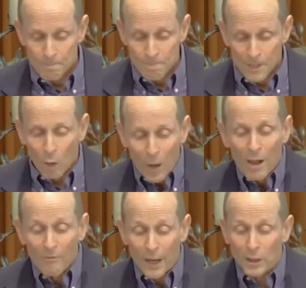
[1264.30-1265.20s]

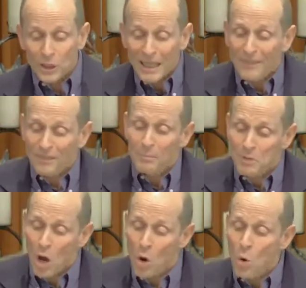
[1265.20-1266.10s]
around there to let them
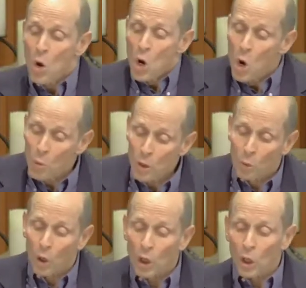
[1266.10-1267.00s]
know who we
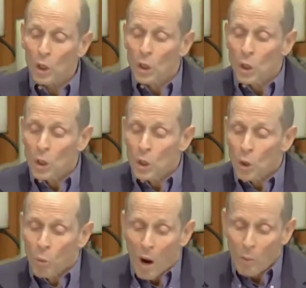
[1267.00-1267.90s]
were,
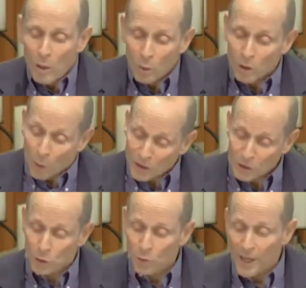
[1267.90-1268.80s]
what we were going to
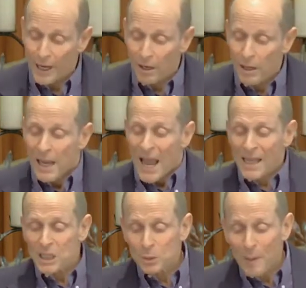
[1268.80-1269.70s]
do there,
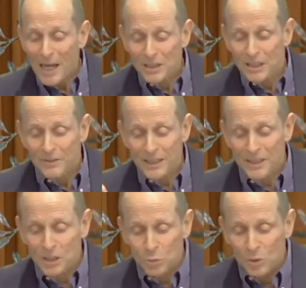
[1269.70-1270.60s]
and especially that
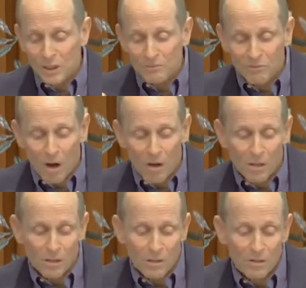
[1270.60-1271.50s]
this would
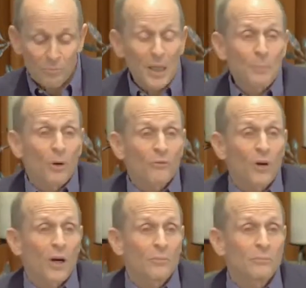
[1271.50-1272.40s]
involve people
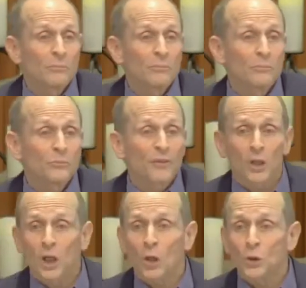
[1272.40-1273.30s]
from
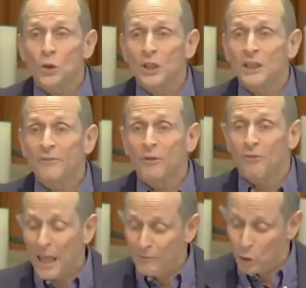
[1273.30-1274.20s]
different cultures and different
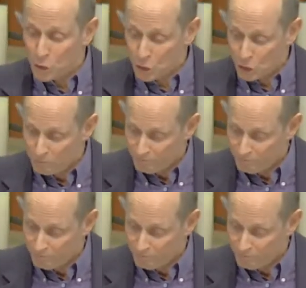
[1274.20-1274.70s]
flavors.